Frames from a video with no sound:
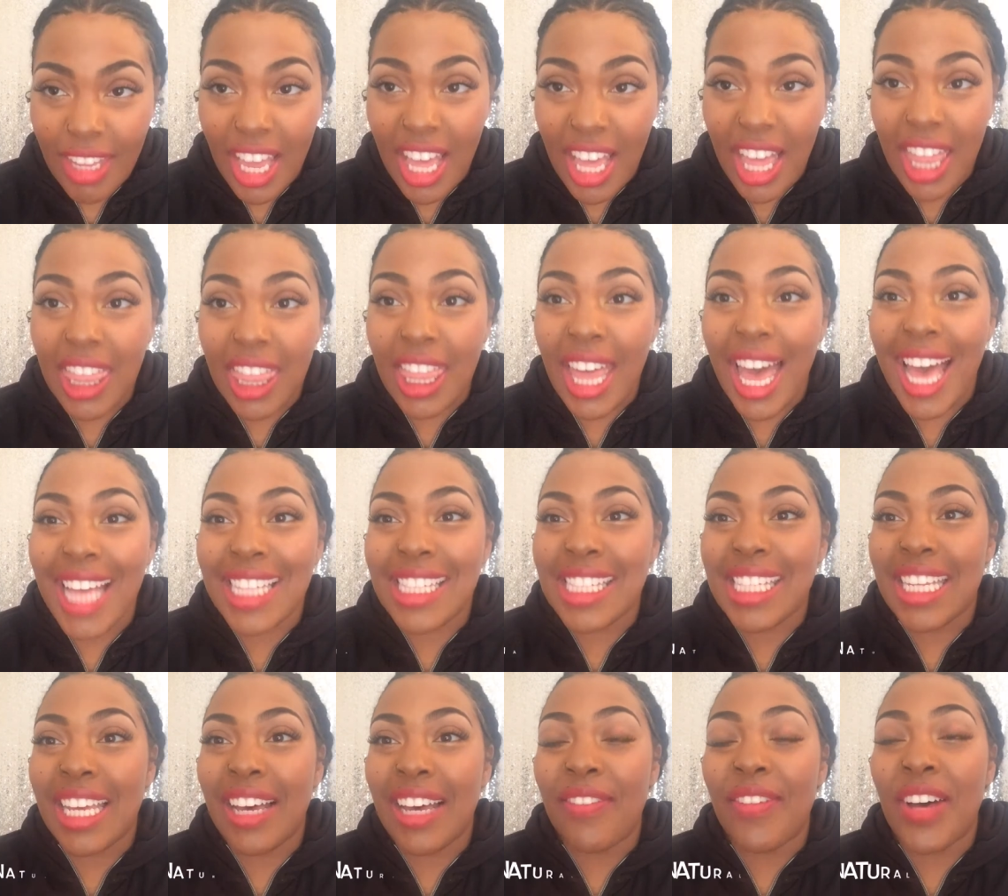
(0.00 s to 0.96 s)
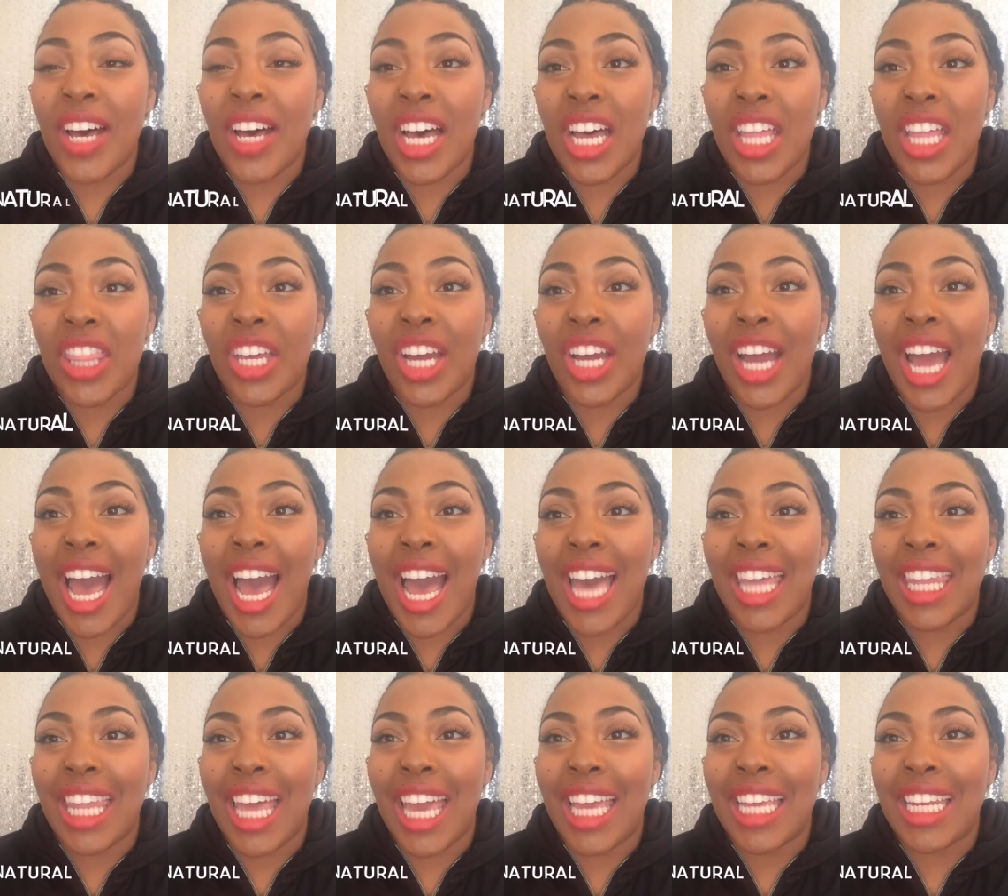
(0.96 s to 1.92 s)
a lots of other
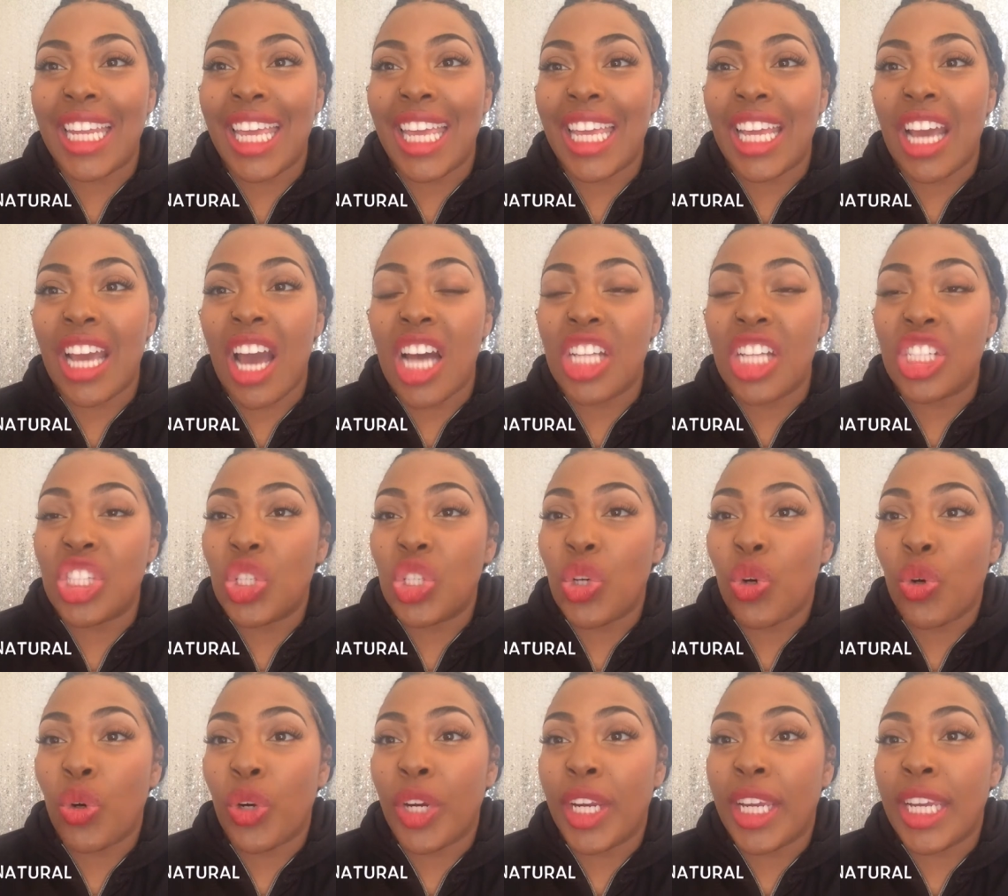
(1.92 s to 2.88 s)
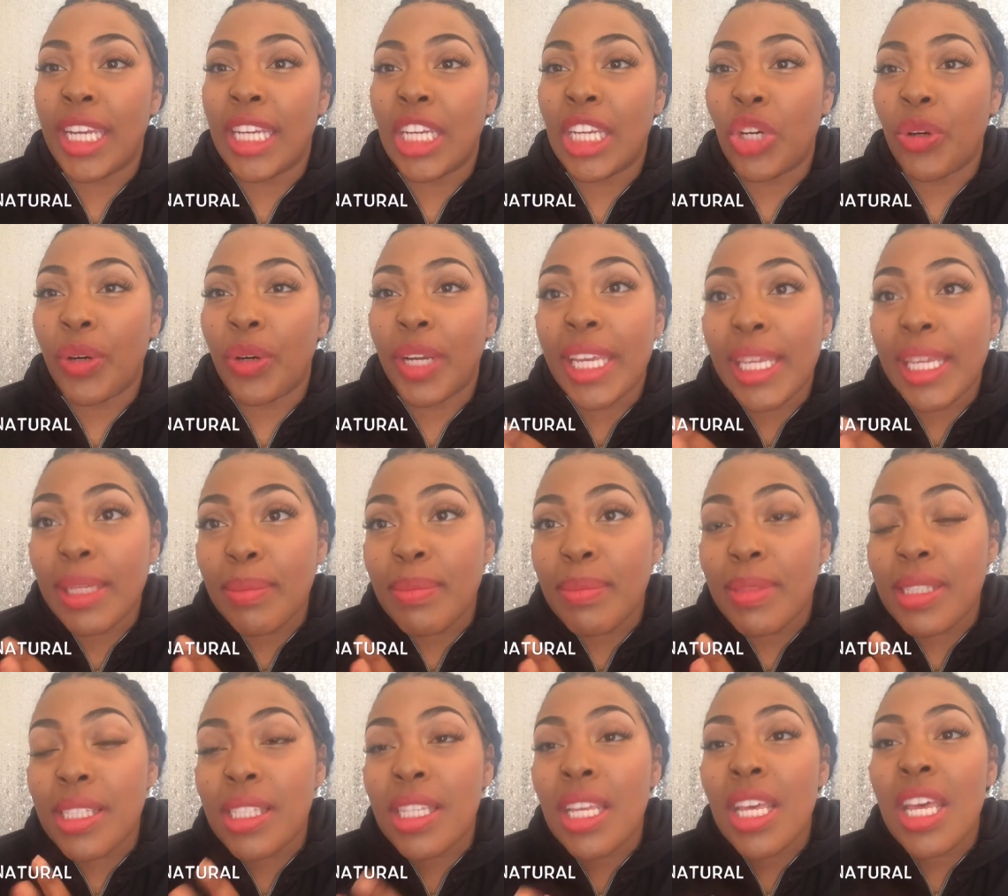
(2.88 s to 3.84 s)
highlight and contouring
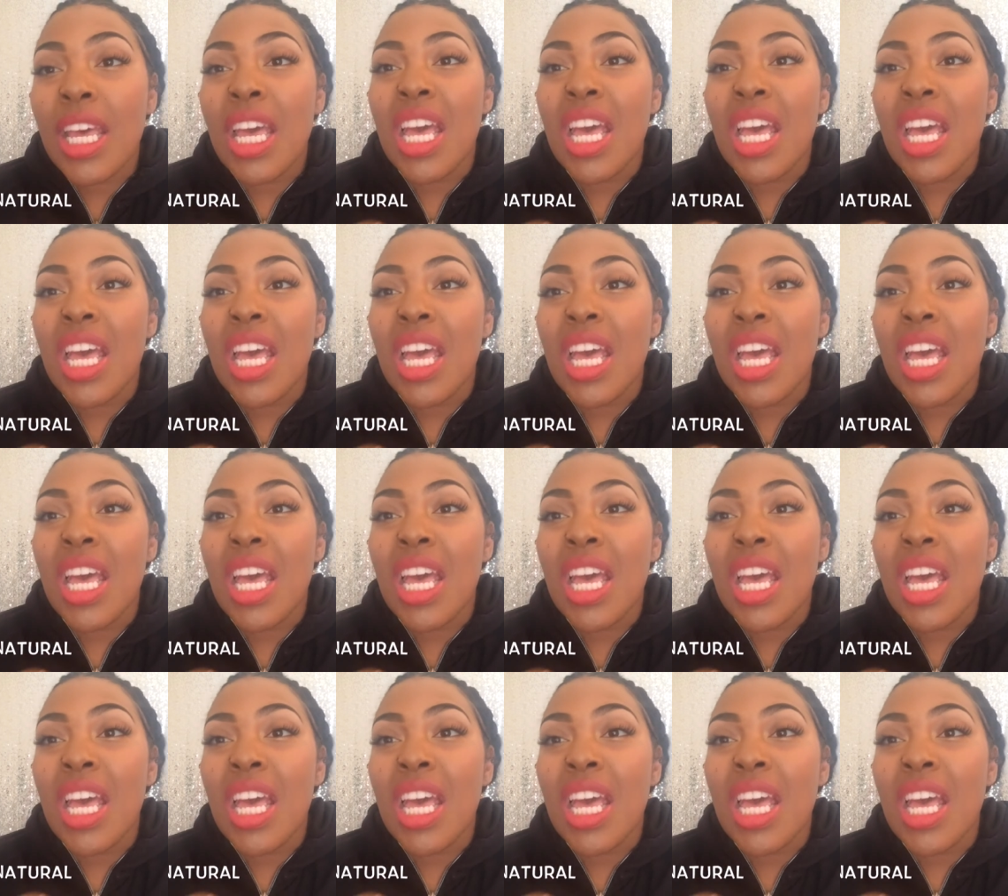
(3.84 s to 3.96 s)
creams.